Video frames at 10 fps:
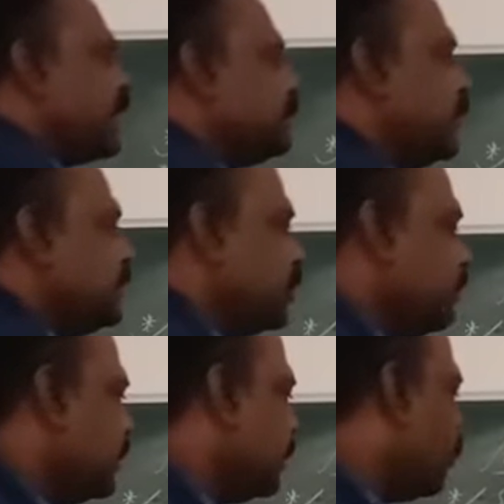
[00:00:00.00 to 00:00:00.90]
expenditure
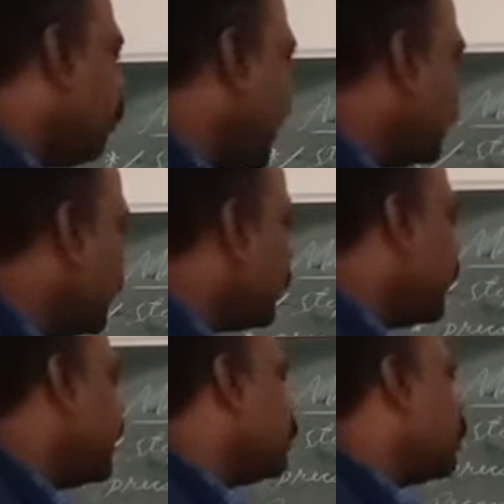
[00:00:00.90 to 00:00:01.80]
method. Why we are
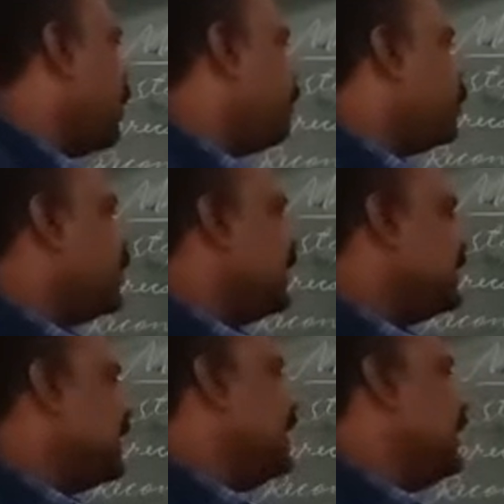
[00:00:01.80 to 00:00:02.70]
going to compute
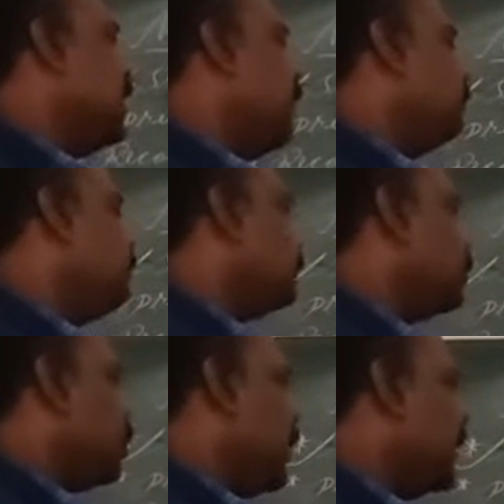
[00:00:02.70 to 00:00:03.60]
national
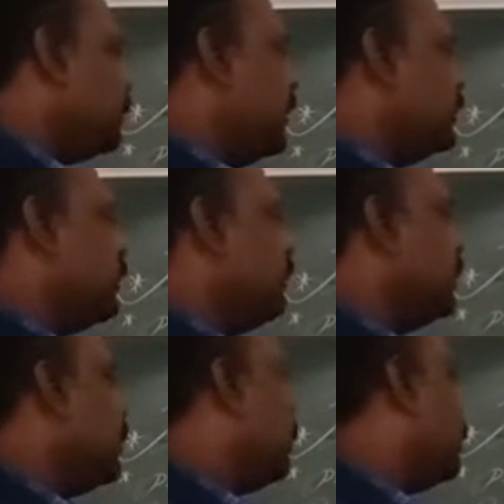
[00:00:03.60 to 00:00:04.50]
income through expenditure
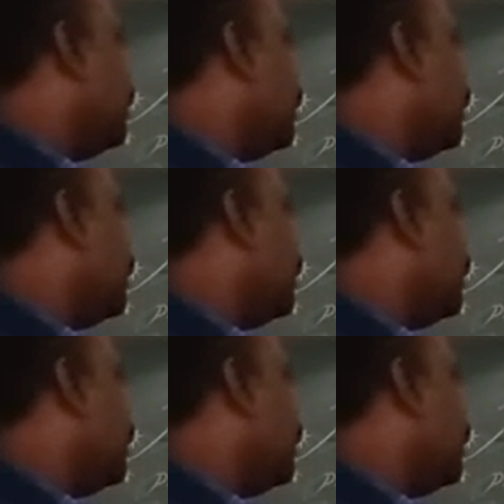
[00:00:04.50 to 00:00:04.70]
method?